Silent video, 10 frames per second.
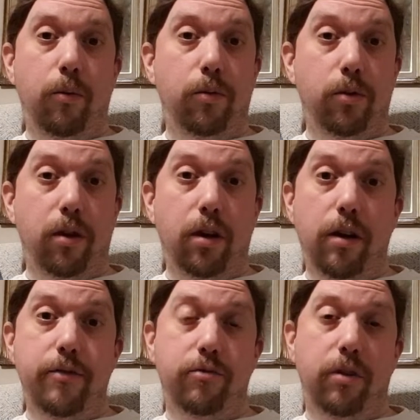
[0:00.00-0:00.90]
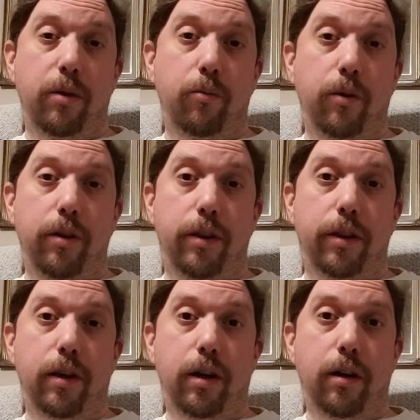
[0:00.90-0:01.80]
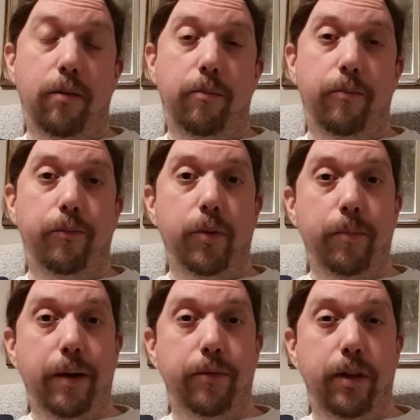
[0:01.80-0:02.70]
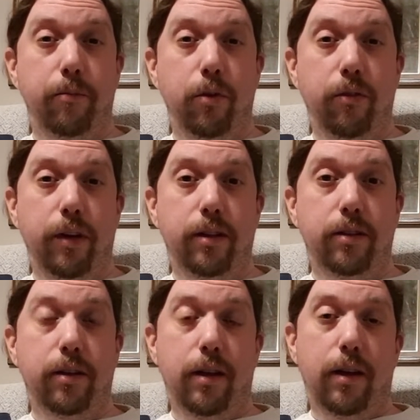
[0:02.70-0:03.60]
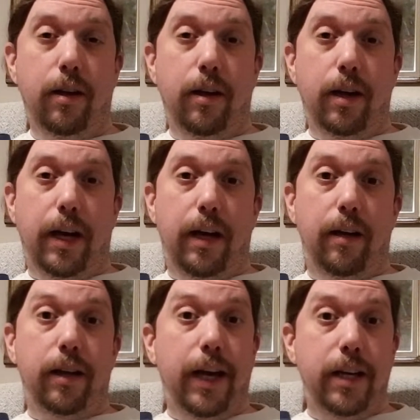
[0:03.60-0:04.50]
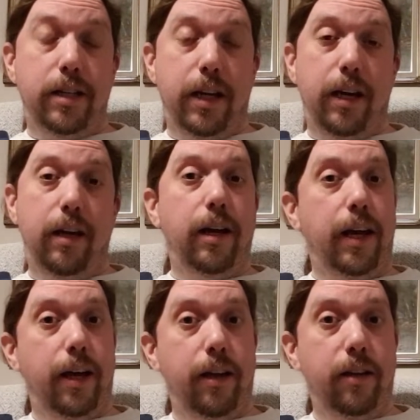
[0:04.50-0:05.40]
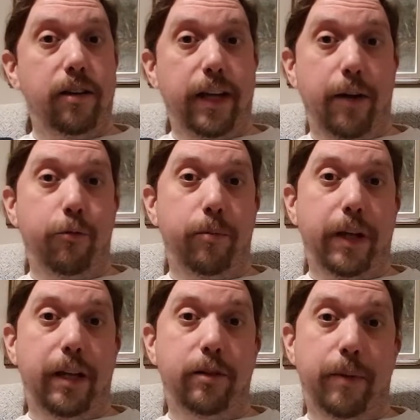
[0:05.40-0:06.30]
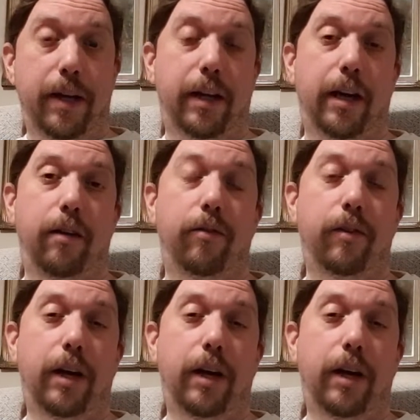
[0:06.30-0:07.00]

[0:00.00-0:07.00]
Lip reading: was on a live stream with Matt V Movies and AJ and Dan from Dan's Man Cave.